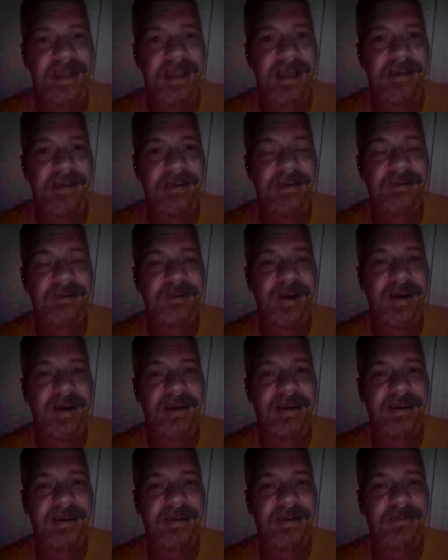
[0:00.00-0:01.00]
and you're trying
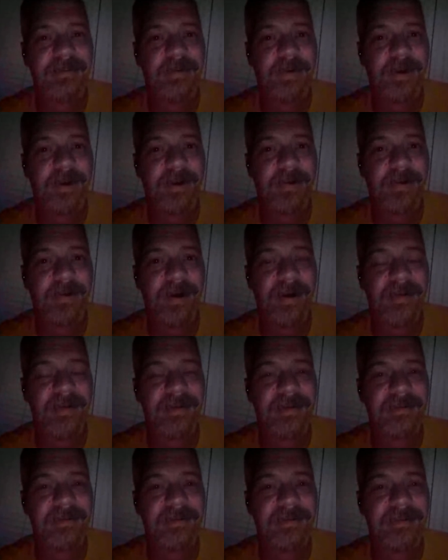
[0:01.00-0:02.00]
to get your point
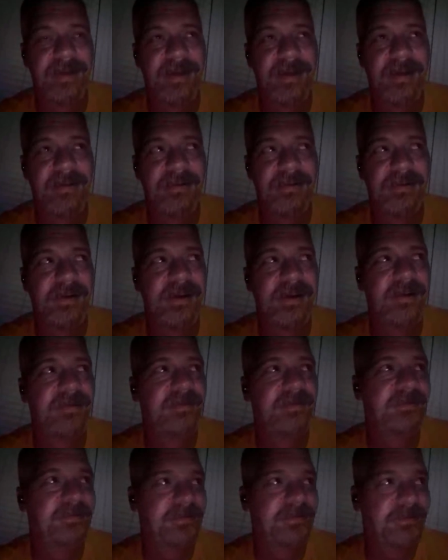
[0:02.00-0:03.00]
across,
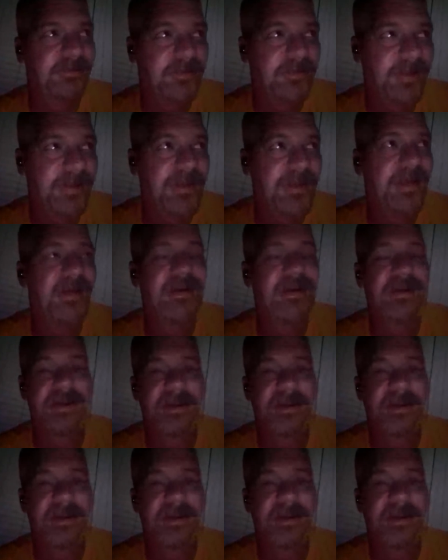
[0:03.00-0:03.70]
and with them